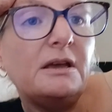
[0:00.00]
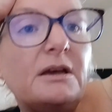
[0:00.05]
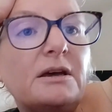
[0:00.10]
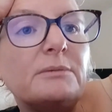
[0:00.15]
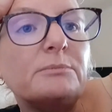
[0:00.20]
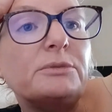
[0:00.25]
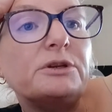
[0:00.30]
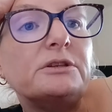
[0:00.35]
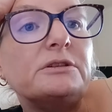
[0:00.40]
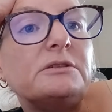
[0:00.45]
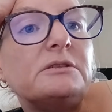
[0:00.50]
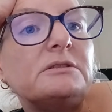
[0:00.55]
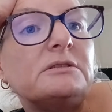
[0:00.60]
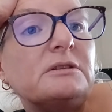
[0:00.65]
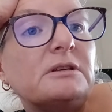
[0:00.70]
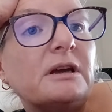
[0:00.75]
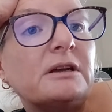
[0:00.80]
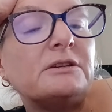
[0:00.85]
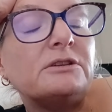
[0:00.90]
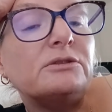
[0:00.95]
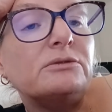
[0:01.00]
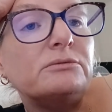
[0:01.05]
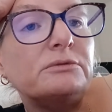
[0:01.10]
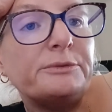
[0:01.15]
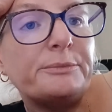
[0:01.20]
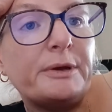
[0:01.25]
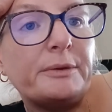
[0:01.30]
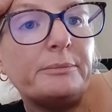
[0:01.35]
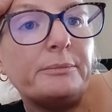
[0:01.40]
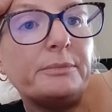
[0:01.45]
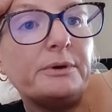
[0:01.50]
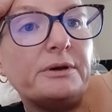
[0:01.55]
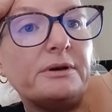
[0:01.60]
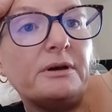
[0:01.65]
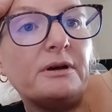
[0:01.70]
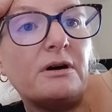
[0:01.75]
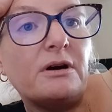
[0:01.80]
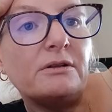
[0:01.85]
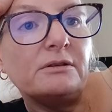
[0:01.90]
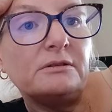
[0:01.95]
But I do remember
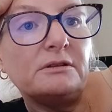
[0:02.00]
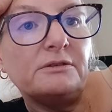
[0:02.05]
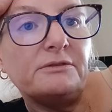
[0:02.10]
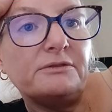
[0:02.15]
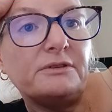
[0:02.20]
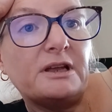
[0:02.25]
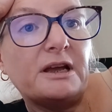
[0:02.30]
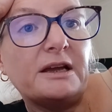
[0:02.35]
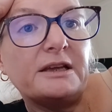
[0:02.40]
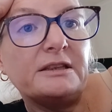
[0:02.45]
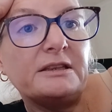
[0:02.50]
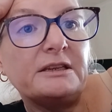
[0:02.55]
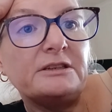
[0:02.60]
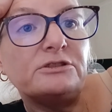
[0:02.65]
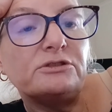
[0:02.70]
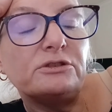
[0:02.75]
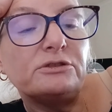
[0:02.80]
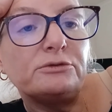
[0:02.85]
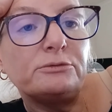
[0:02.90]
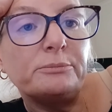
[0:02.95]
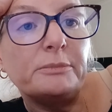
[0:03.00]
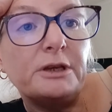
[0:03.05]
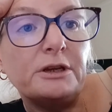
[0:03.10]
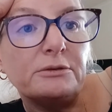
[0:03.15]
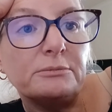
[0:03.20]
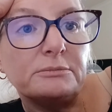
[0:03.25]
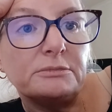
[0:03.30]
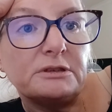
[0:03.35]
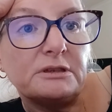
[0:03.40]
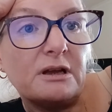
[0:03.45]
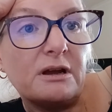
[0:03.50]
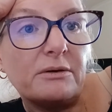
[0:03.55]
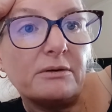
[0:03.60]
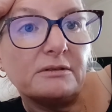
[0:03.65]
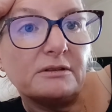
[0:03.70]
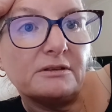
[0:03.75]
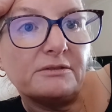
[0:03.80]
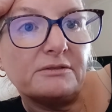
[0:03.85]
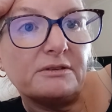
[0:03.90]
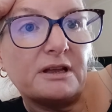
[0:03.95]
on the flight, they drugged me up to go
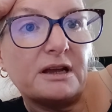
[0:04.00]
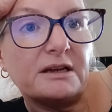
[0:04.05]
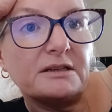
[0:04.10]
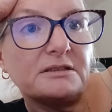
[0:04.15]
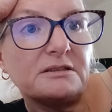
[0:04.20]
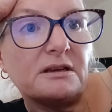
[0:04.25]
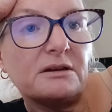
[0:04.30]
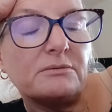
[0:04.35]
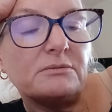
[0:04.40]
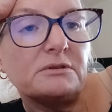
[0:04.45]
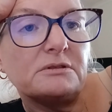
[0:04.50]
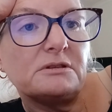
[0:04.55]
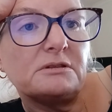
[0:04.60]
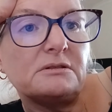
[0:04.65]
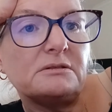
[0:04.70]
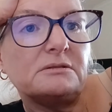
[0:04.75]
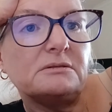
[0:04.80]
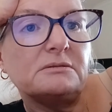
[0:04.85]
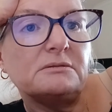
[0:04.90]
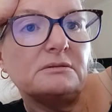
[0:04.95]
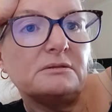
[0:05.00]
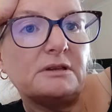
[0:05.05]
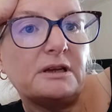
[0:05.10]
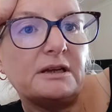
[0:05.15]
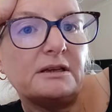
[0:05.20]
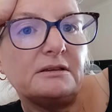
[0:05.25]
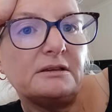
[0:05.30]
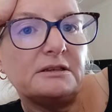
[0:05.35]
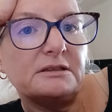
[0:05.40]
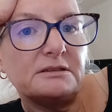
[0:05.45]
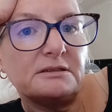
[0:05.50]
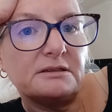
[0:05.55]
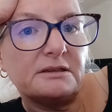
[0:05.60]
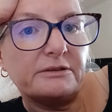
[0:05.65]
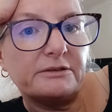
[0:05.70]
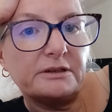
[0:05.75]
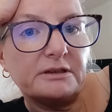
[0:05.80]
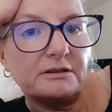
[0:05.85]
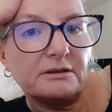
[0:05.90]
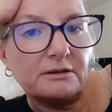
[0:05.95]
on the flight, so I wasn't like
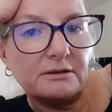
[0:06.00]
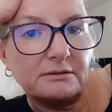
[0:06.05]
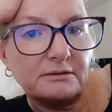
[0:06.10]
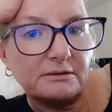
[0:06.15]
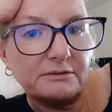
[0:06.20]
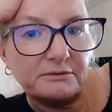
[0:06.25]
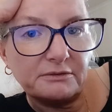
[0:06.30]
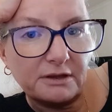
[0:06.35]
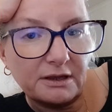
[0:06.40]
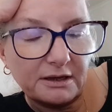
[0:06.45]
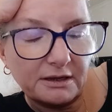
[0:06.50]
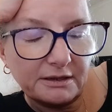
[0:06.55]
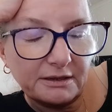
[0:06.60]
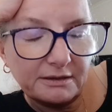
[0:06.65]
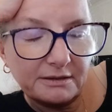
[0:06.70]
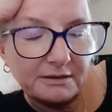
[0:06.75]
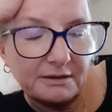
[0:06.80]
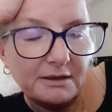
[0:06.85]
hysterical on the flight.